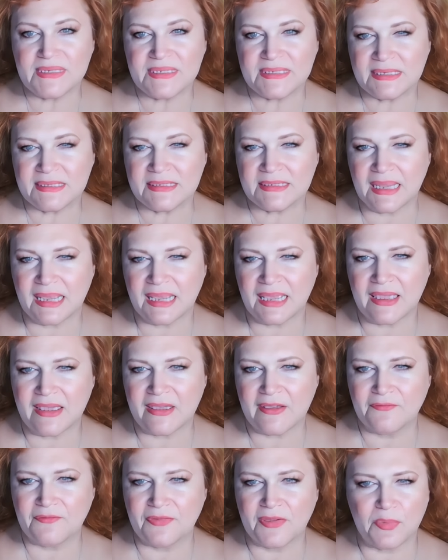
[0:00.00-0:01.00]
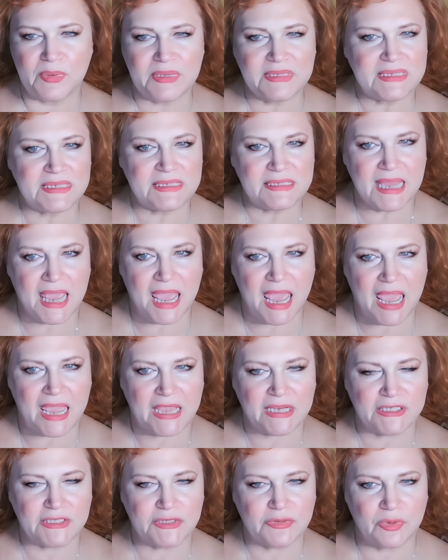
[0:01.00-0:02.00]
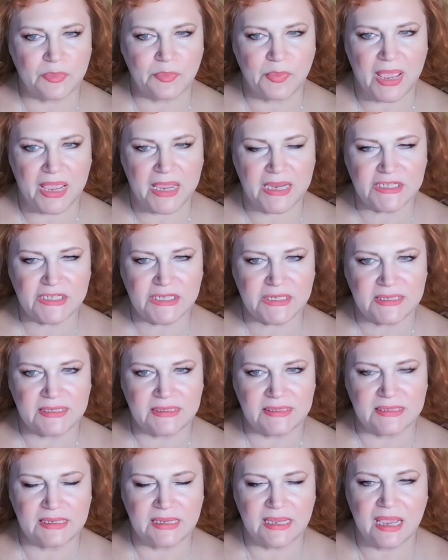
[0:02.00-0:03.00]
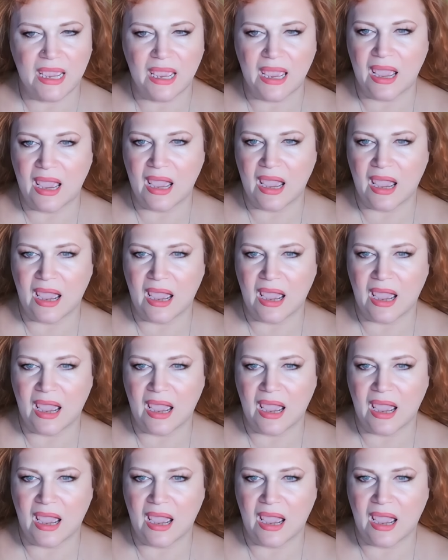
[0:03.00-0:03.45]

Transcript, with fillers: It was as if it was attached to a patient.